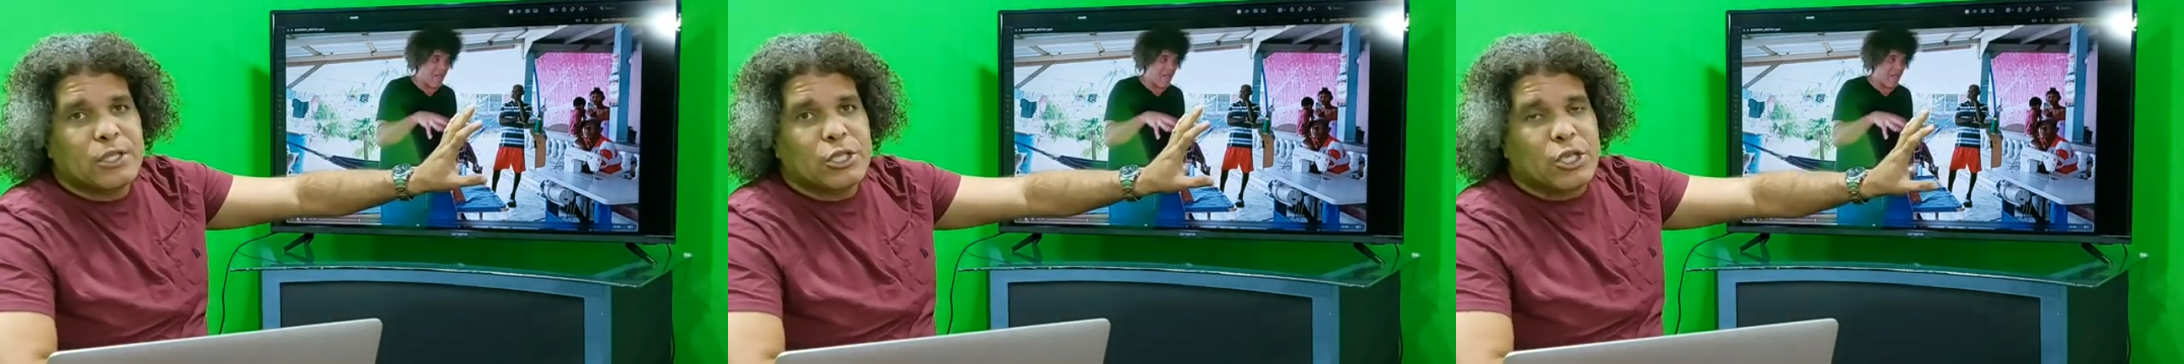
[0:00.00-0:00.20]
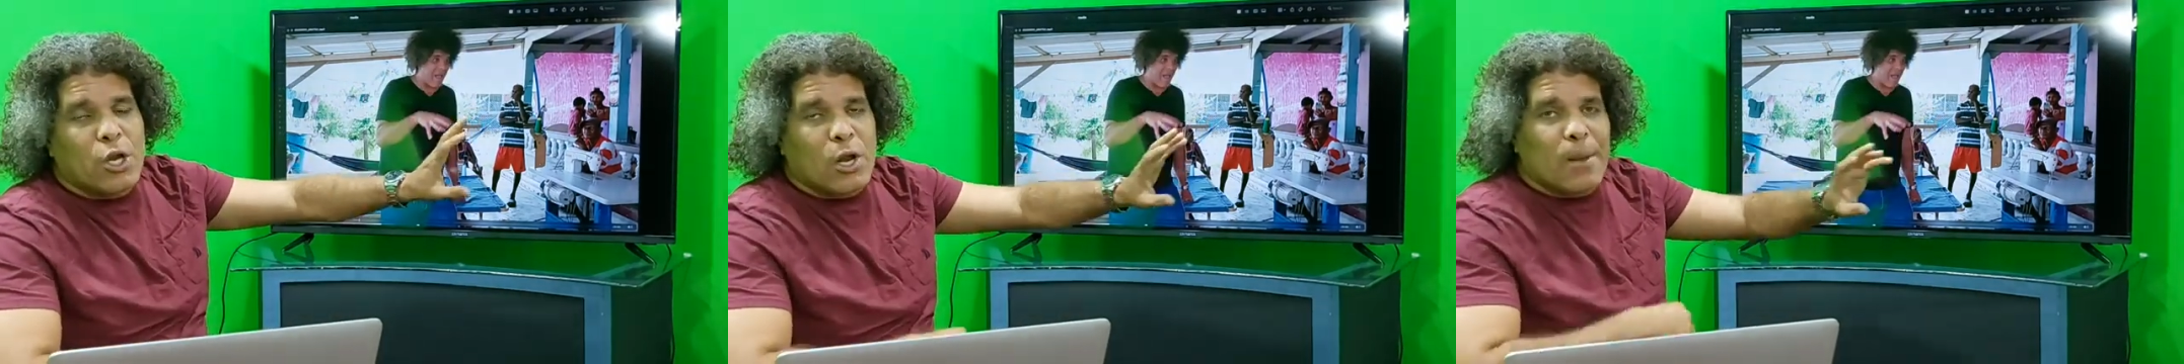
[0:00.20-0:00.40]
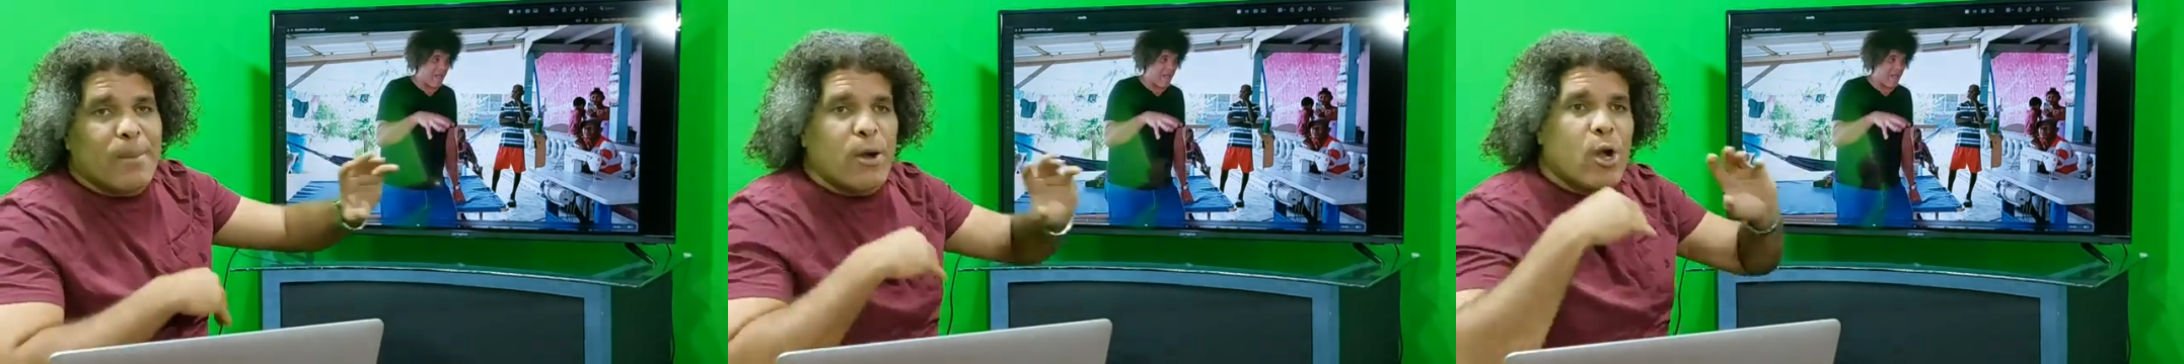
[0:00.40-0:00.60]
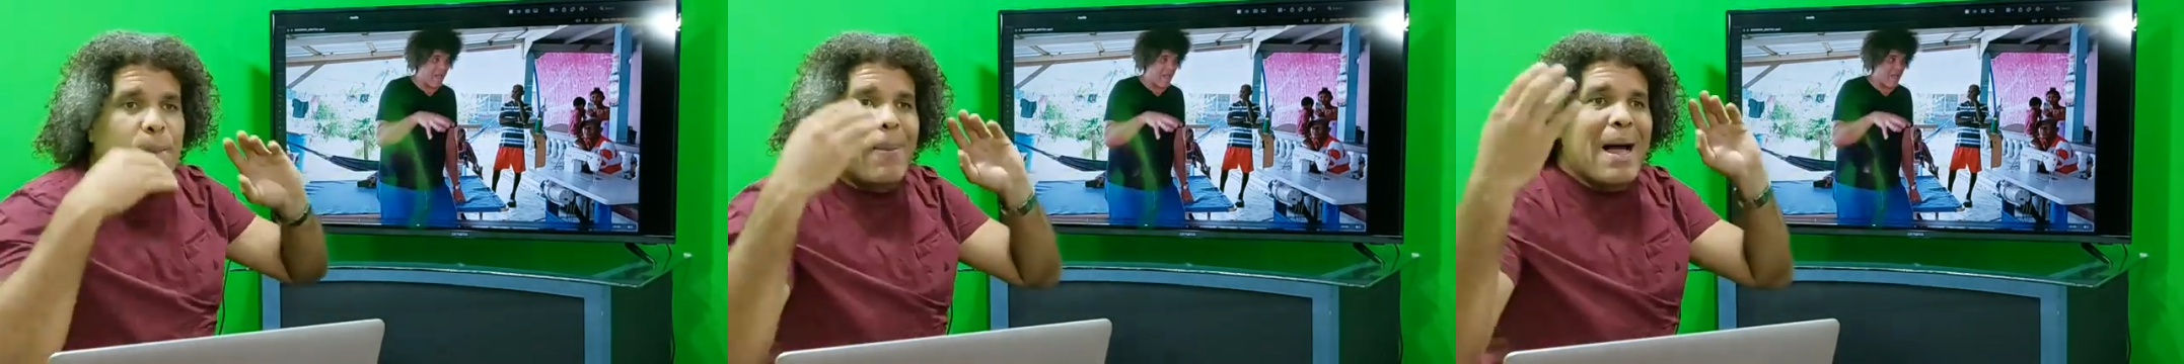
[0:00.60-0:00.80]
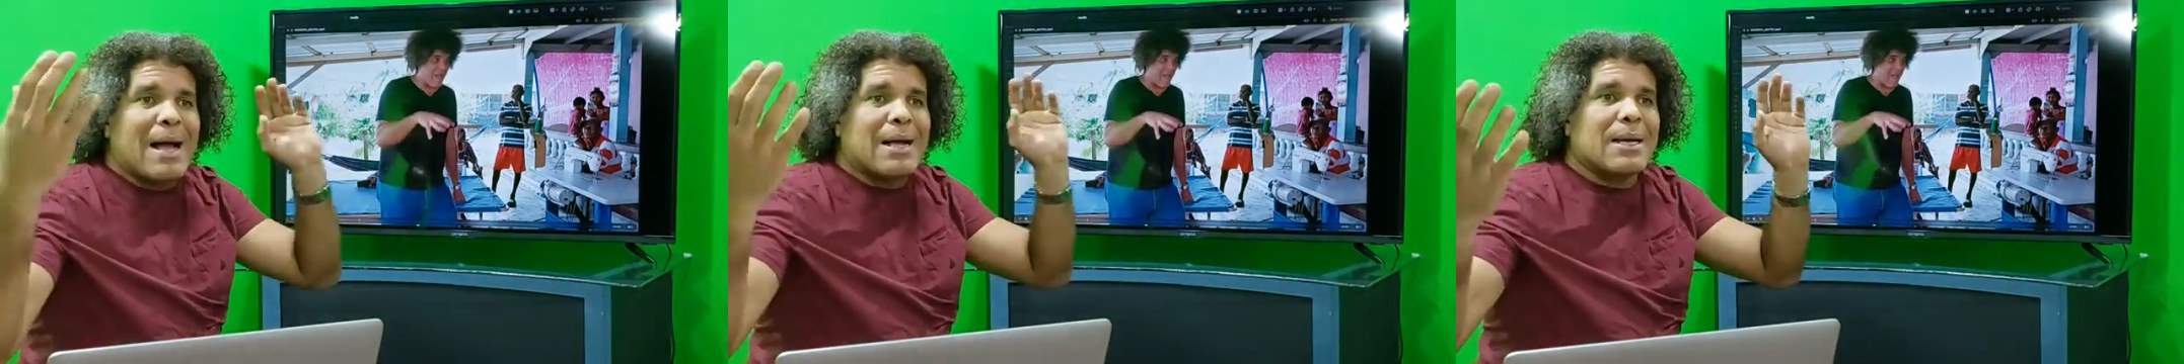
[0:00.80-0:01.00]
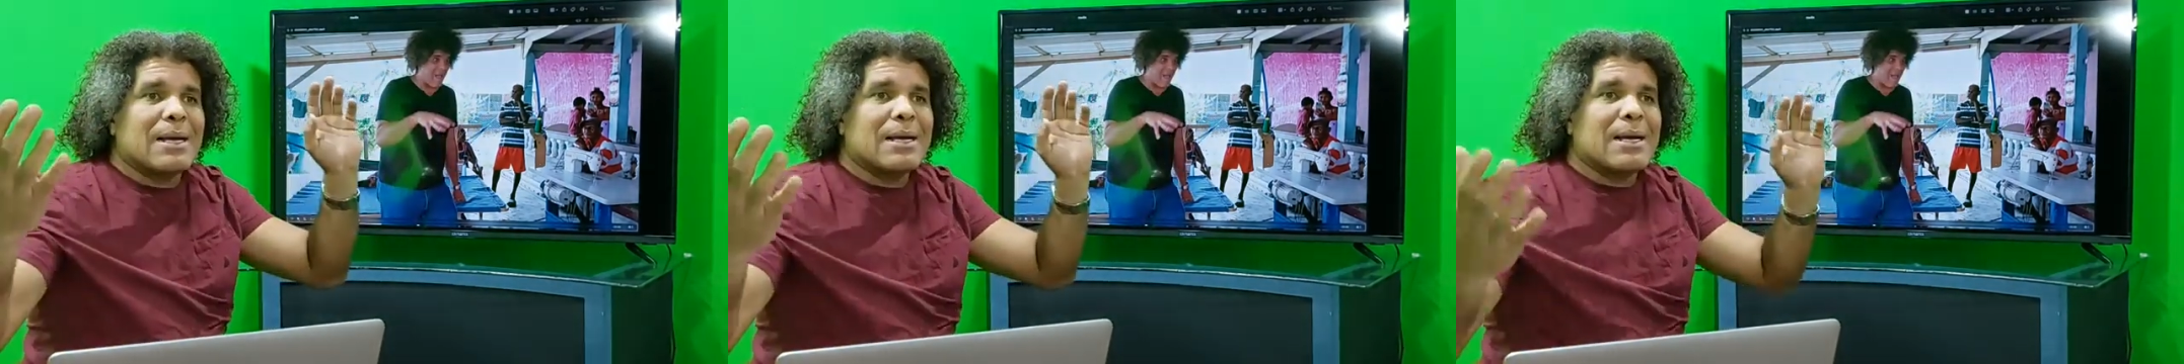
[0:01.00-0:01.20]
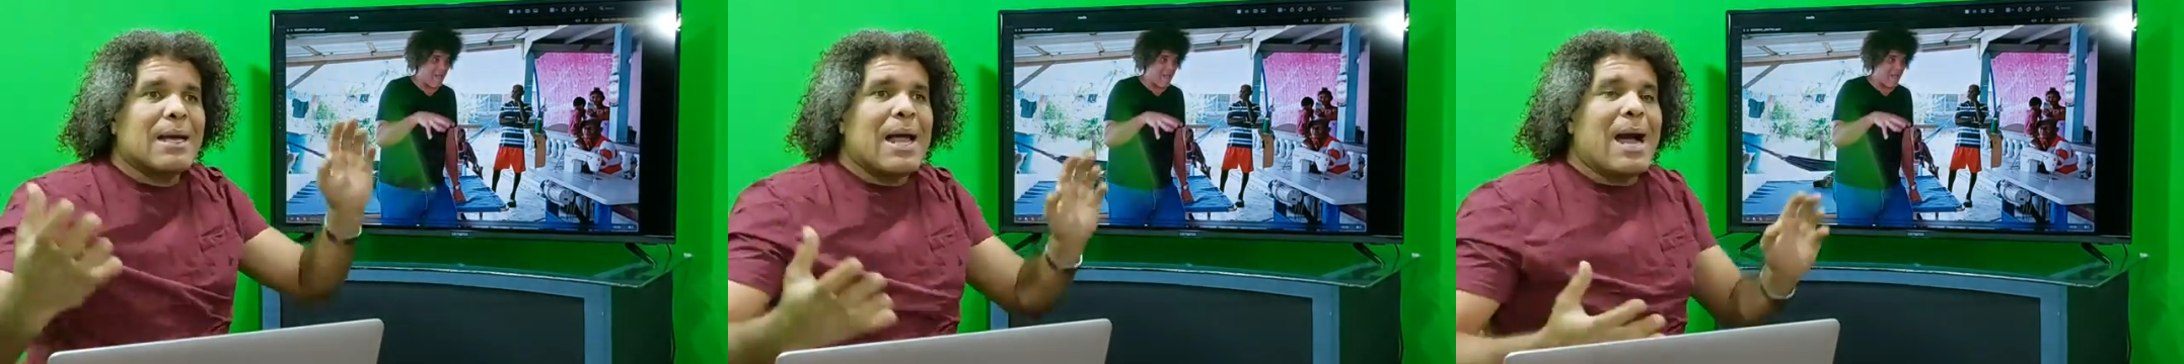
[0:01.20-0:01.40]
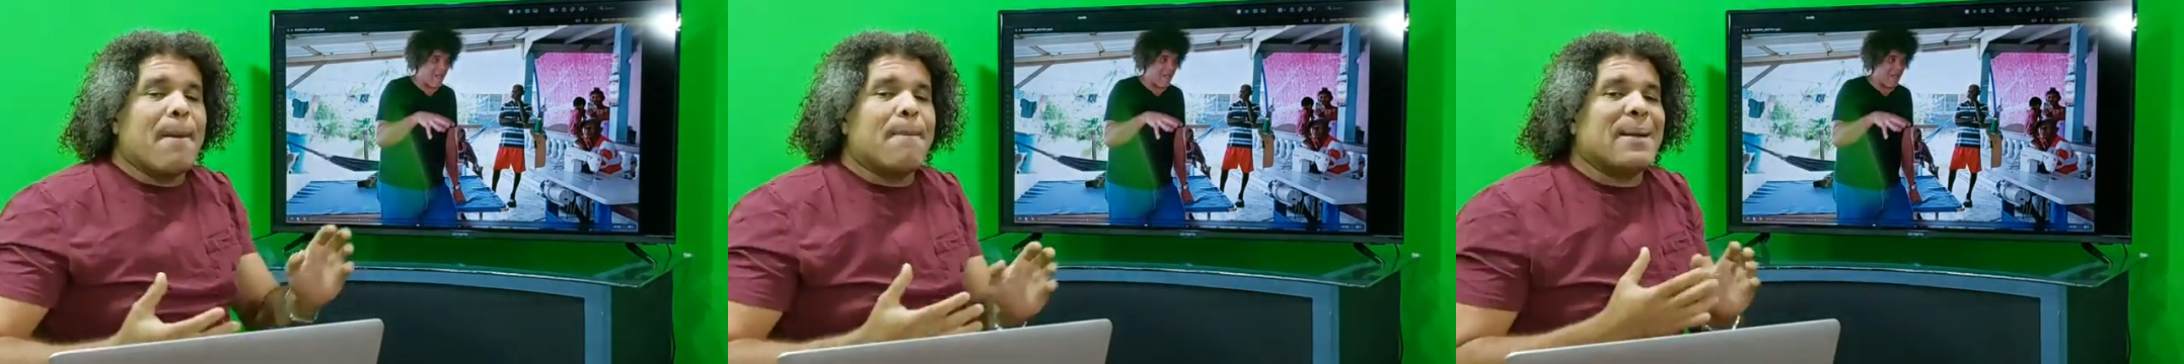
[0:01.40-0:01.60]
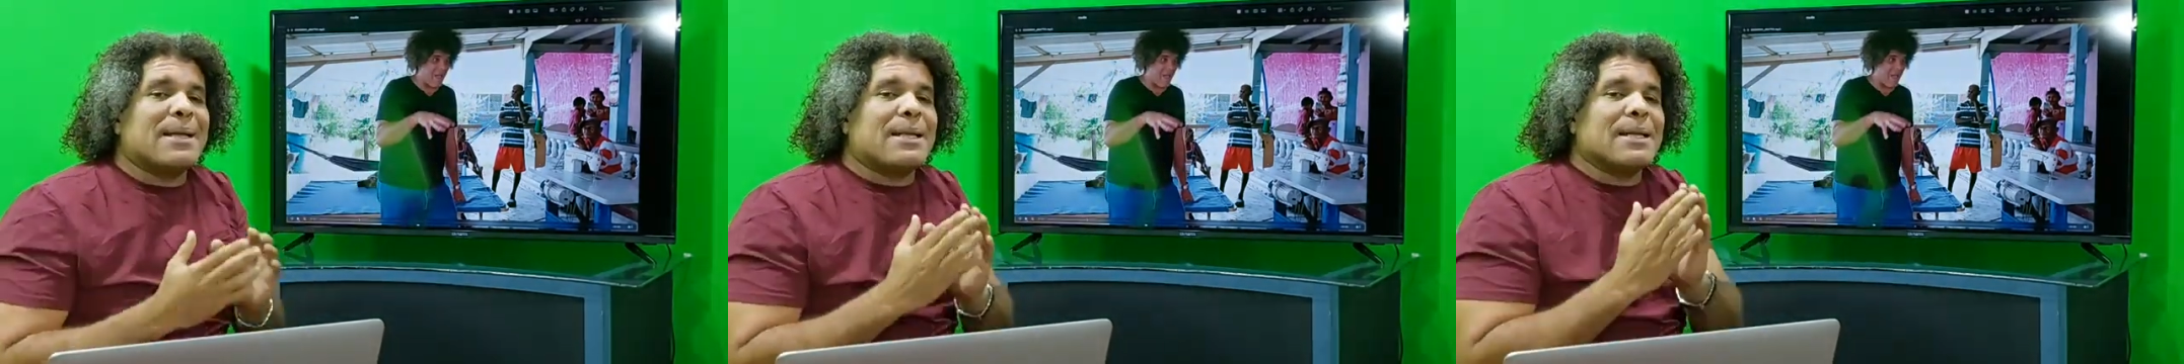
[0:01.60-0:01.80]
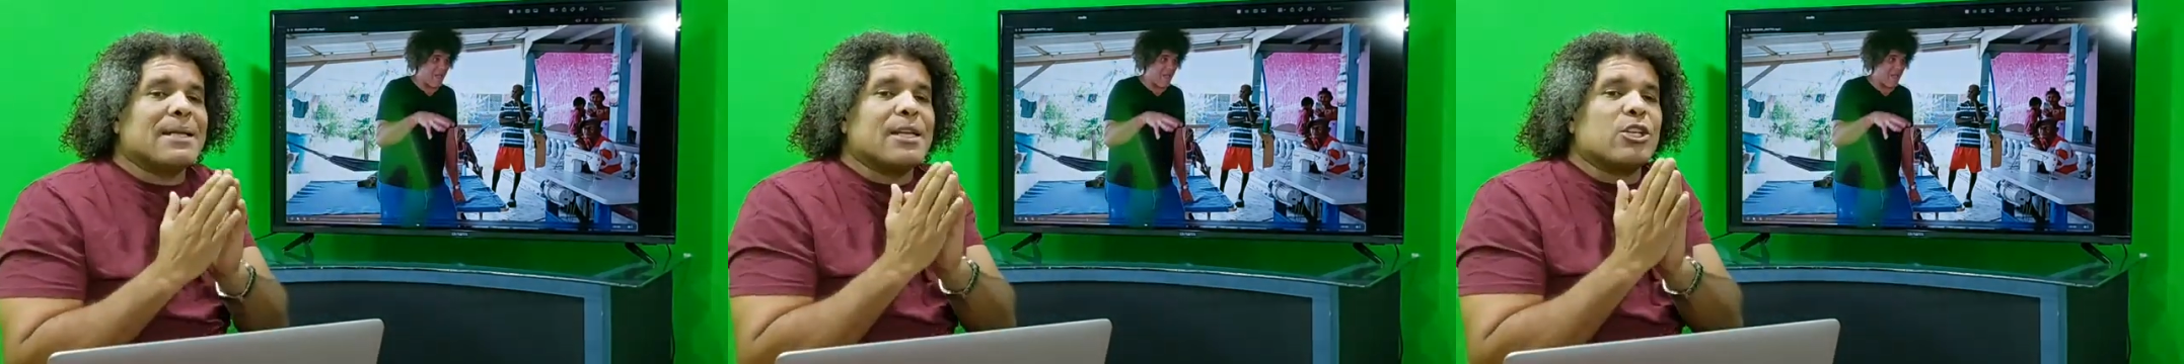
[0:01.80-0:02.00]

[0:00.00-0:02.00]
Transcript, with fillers: Now let me go back a bit into